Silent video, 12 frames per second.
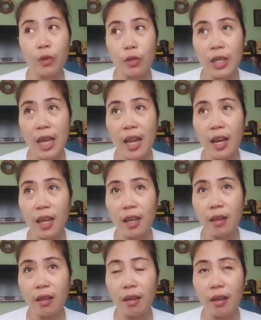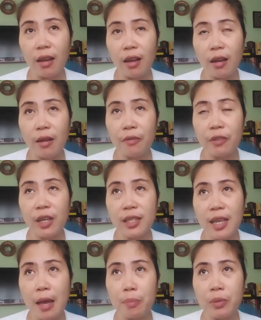kunyari, for
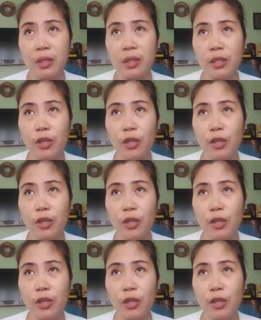example,